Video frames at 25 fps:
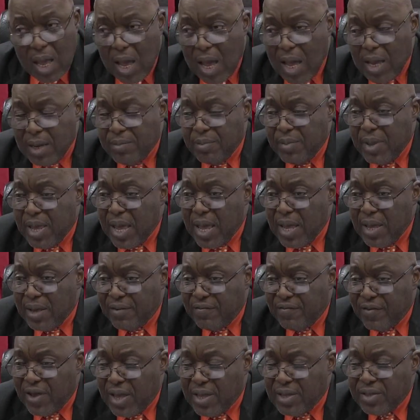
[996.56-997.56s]
And may I
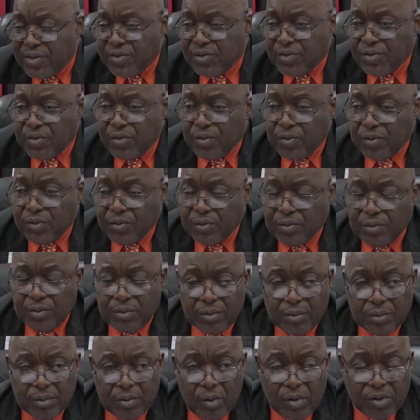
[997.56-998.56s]
advise you
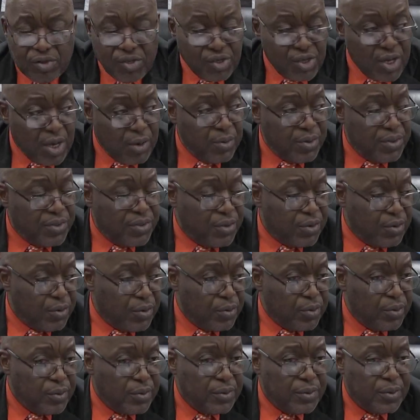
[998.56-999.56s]
or share with
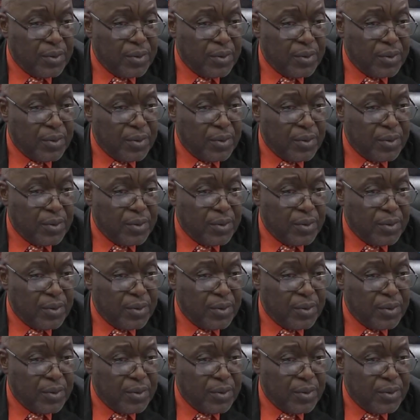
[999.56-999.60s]
you